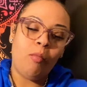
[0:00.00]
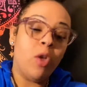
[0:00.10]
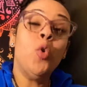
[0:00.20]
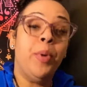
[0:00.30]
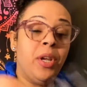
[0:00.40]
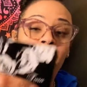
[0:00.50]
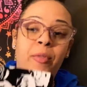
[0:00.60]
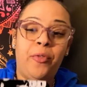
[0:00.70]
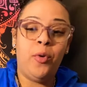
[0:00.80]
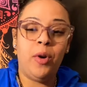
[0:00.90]
You've been here
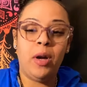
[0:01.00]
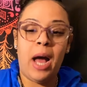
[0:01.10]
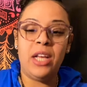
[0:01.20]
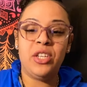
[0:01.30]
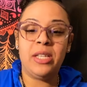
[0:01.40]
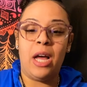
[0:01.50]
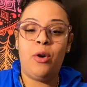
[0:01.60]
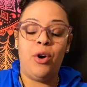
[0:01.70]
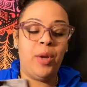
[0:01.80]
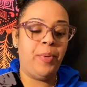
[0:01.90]
before. I just got
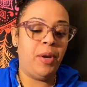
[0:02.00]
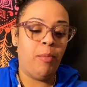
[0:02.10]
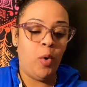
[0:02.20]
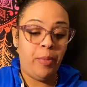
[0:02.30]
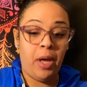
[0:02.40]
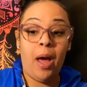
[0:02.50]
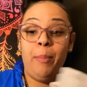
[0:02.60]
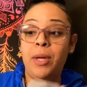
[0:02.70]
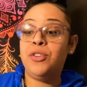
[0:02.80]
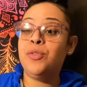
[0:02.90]
caught up in a moment. I
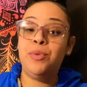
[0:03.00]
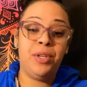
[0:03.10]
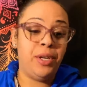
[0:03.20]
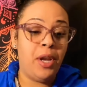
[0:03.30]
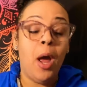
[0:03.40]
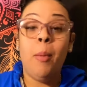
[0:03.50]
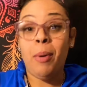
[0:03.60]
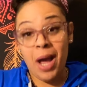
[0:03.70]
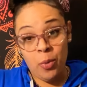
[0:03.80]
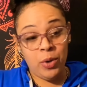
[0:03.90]
bet you did.
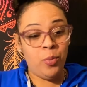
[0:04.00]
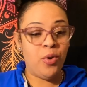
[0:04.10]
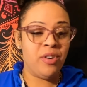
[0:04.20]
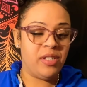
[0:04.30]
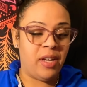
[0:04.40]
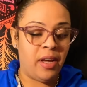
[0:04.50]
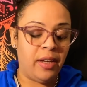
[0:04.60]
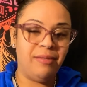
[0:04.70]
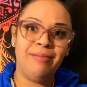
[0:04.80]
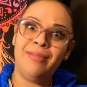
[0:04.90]
Probably with a water
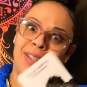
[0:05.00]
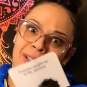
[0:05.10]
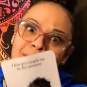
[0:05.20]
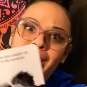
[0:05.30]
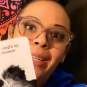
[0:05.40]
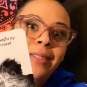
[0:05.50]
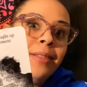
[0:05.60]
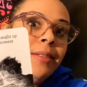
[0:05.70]
sign, nonetheless.